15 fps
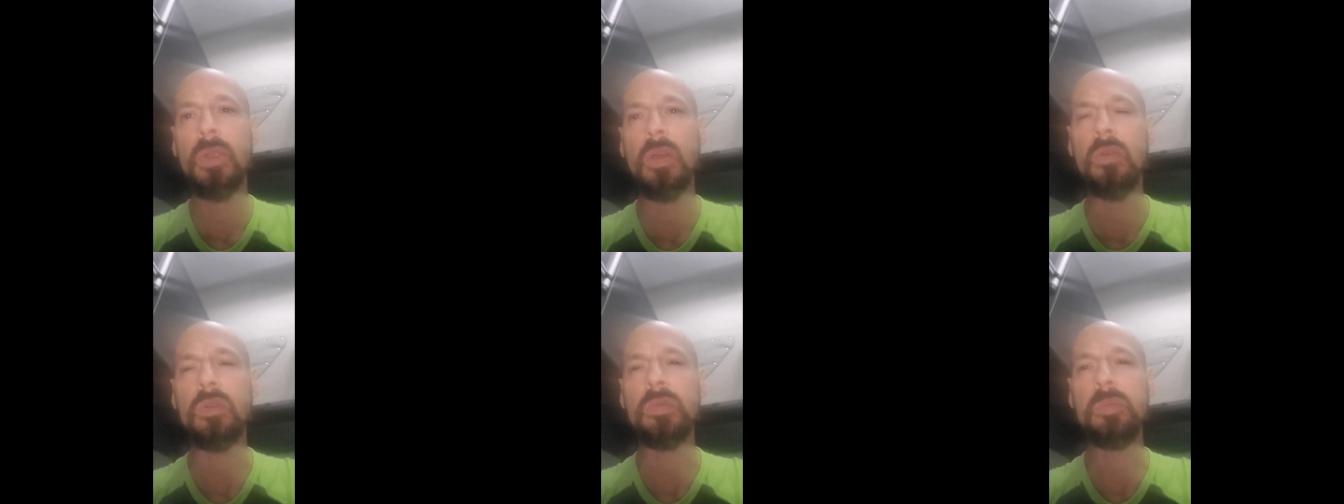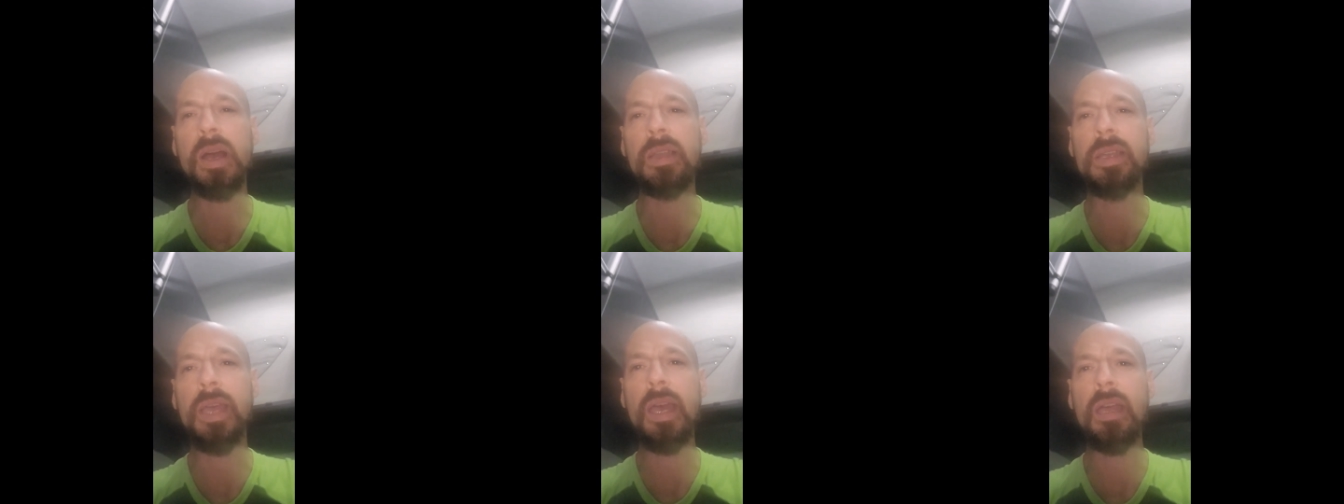It was
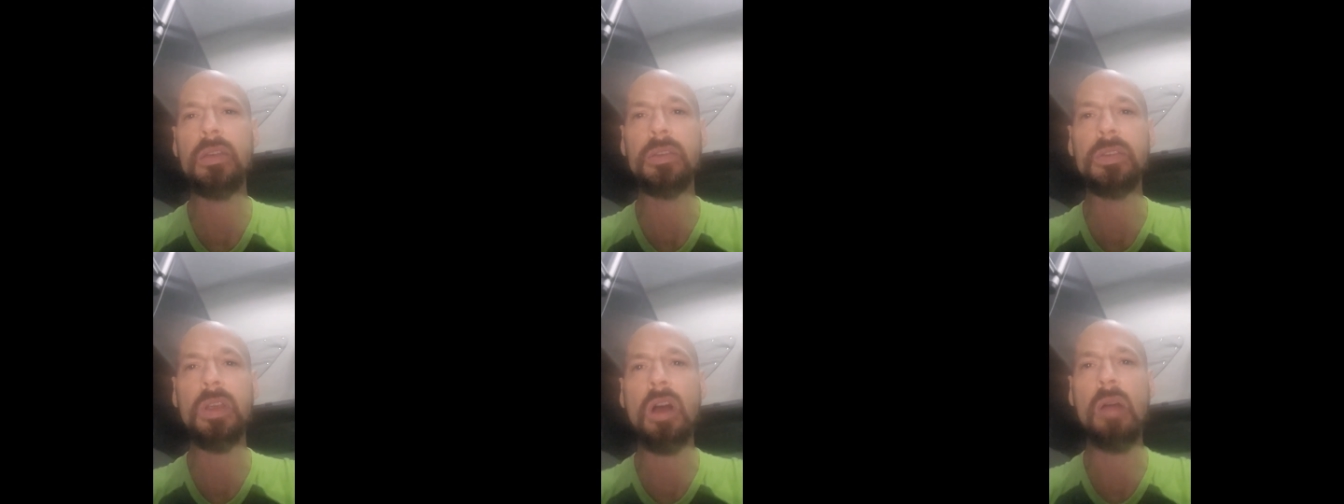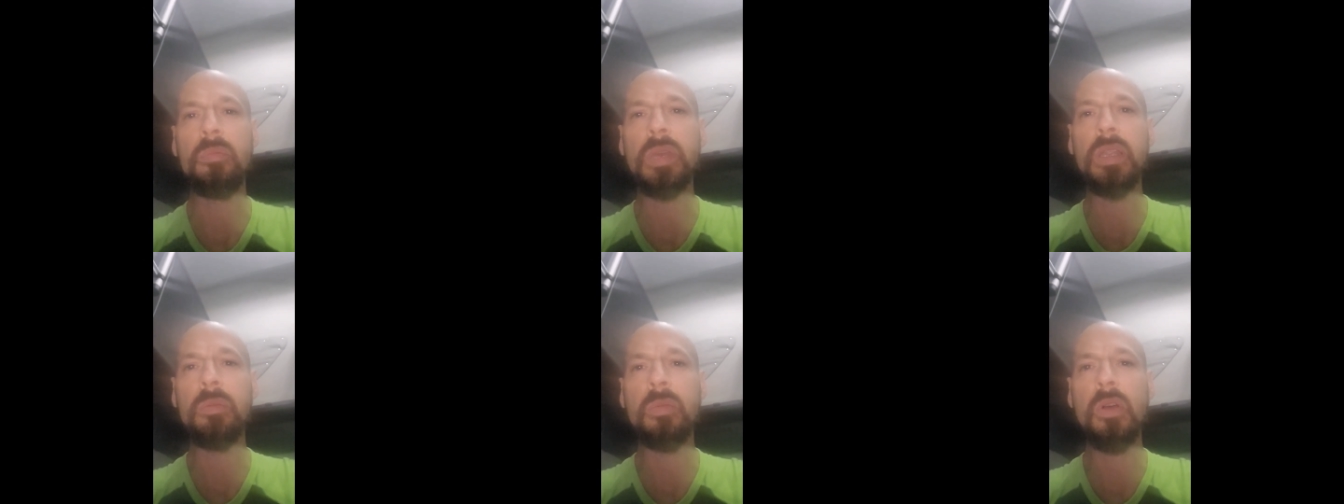my dad who taught
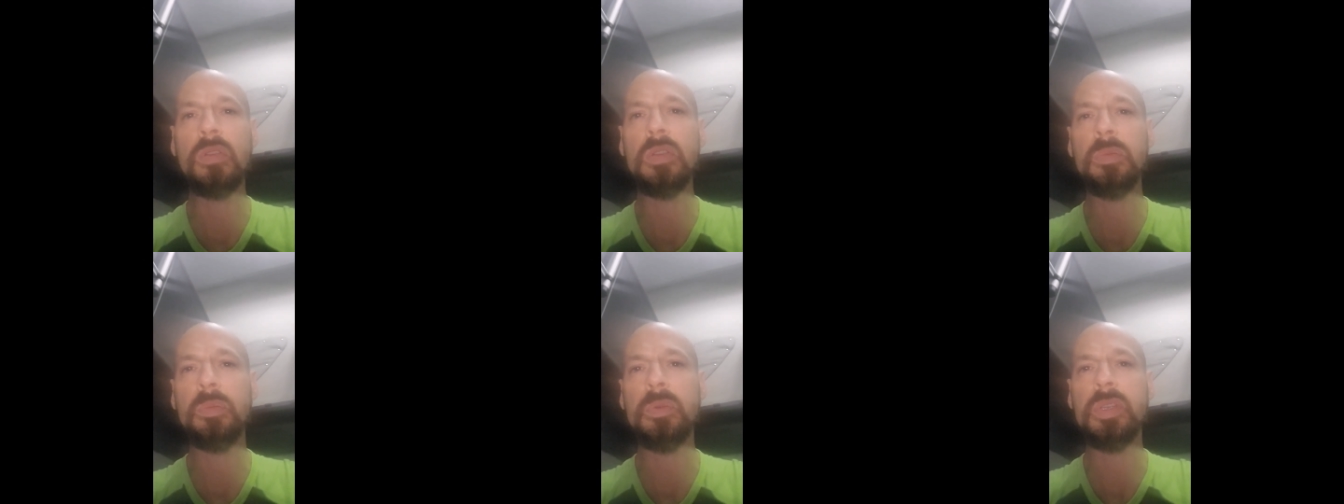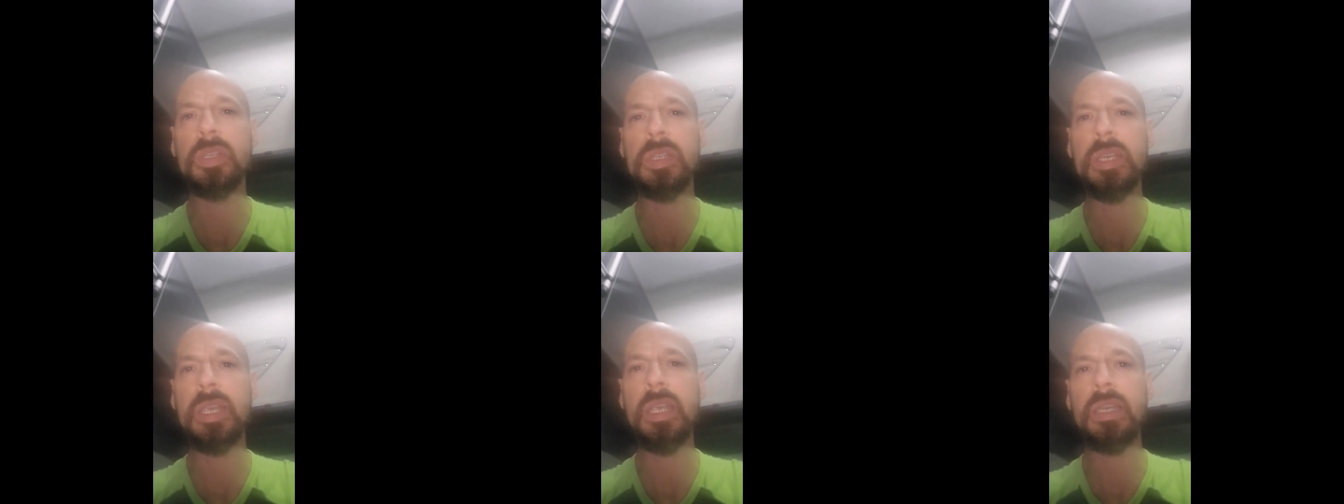me the most
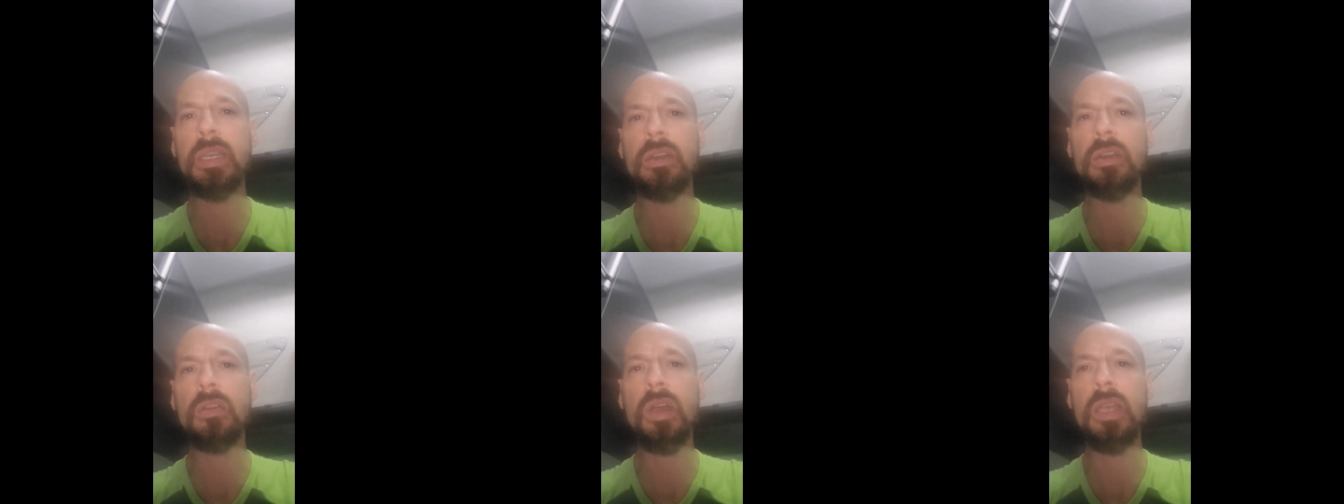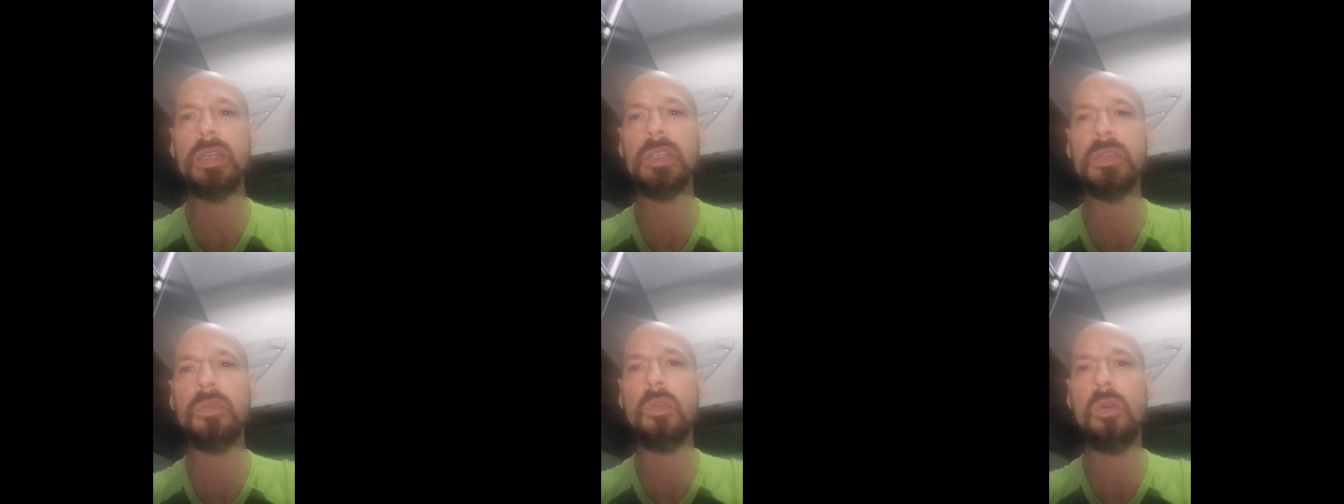pristine and
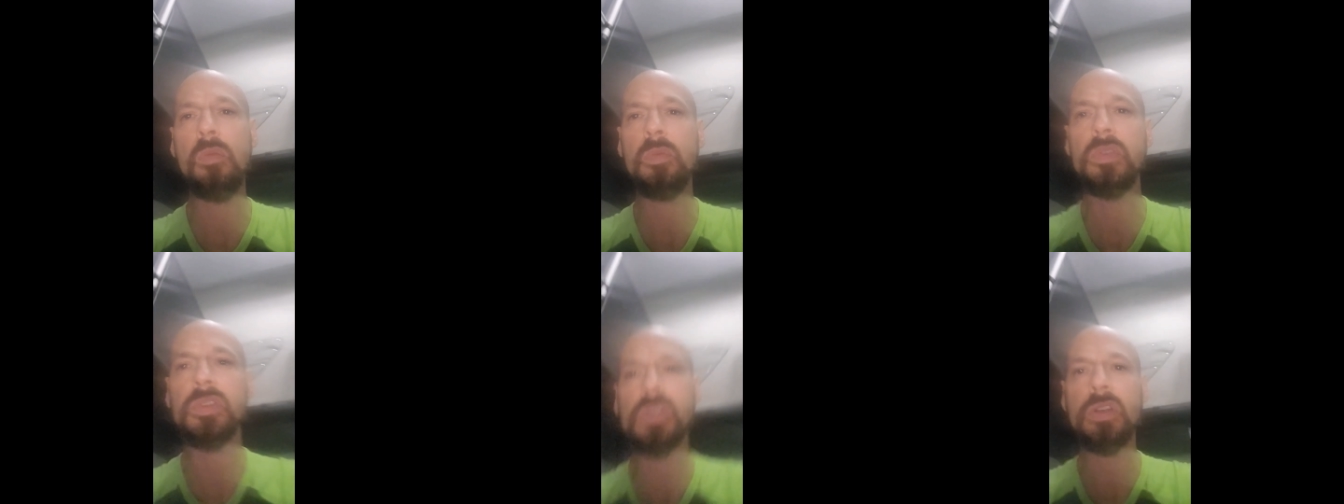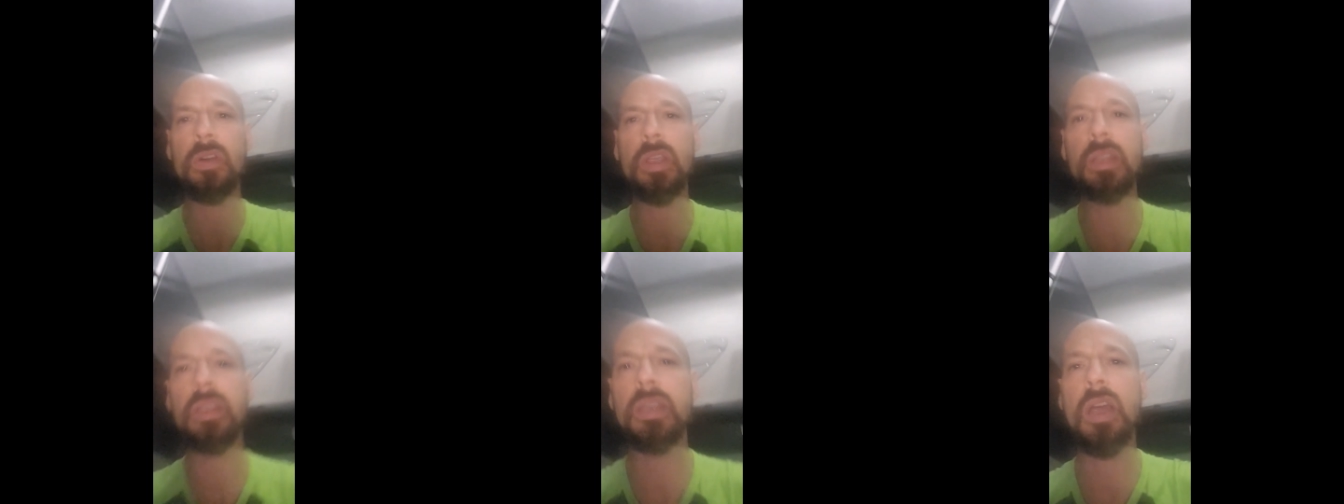greatest form of
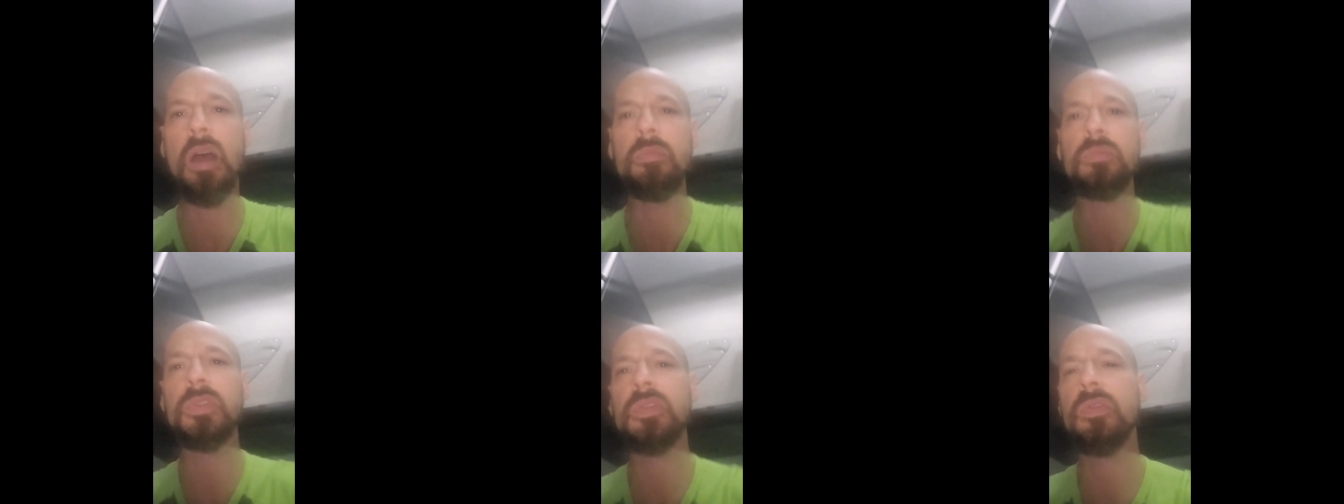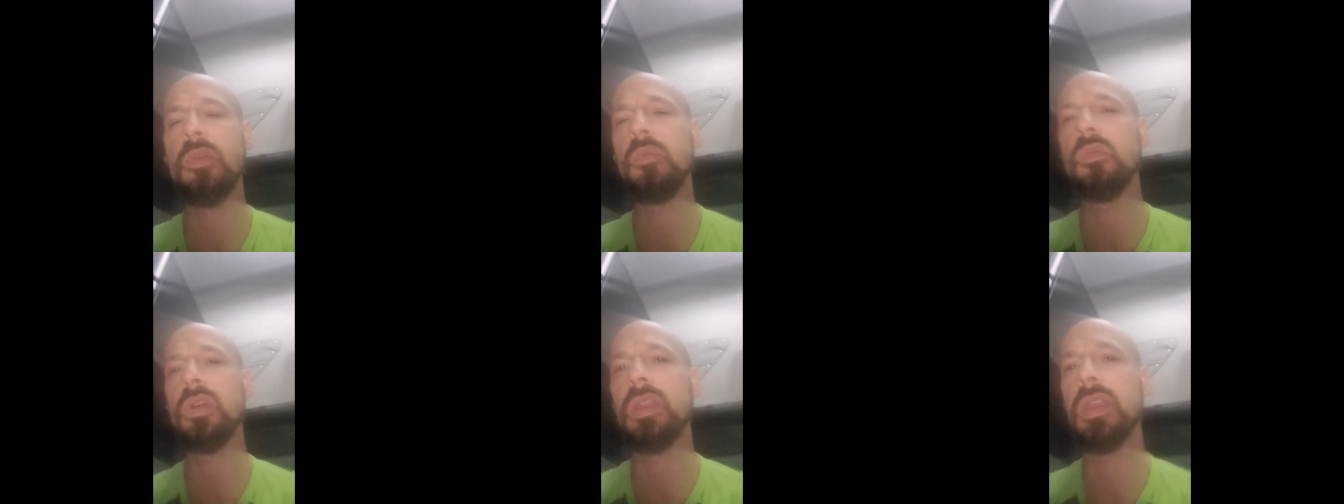strength comes
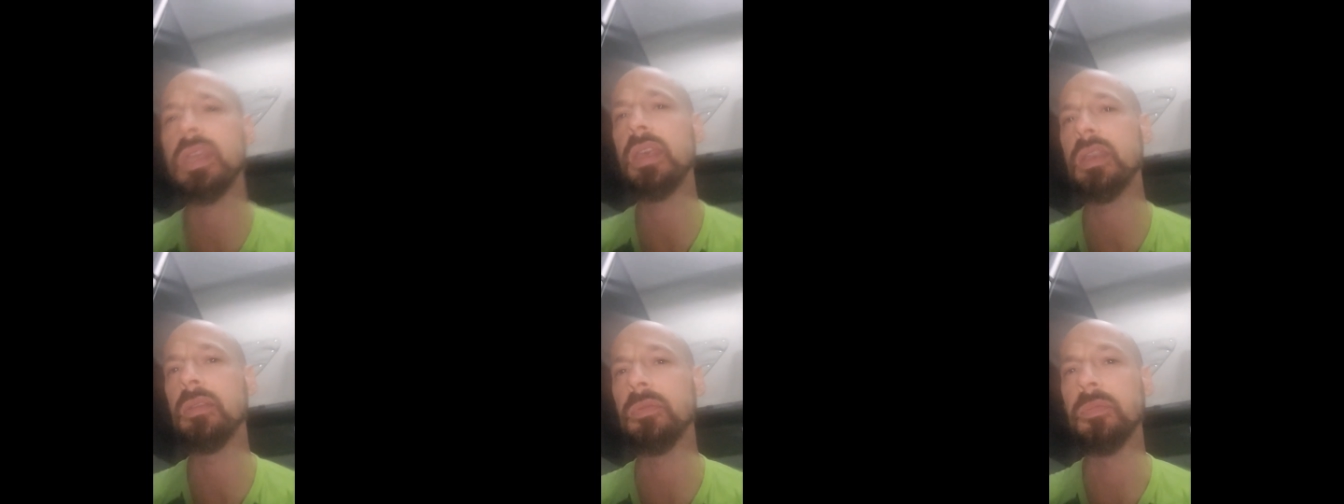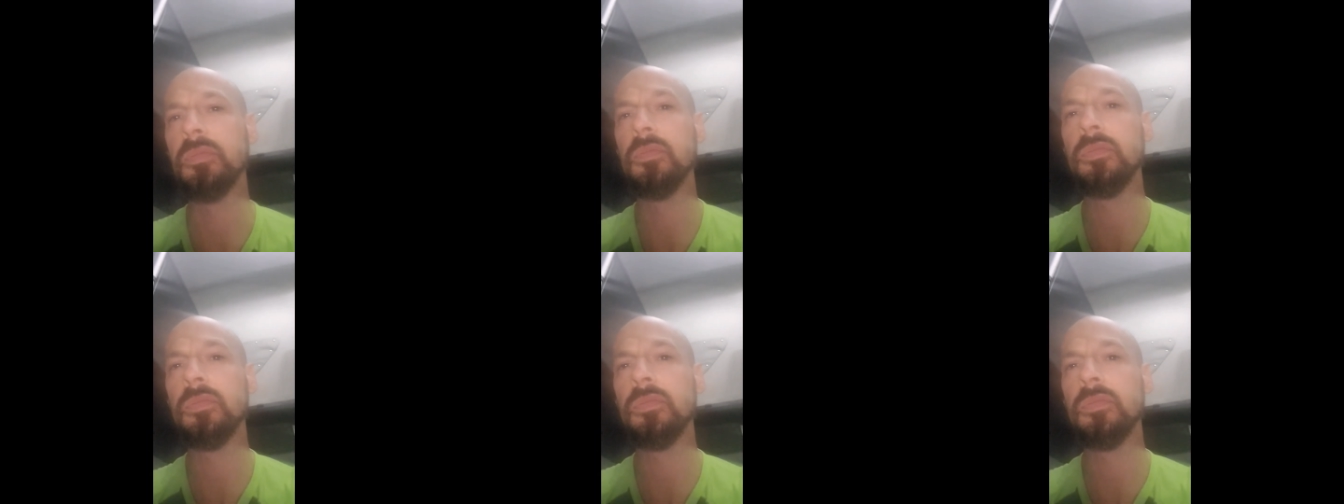from within.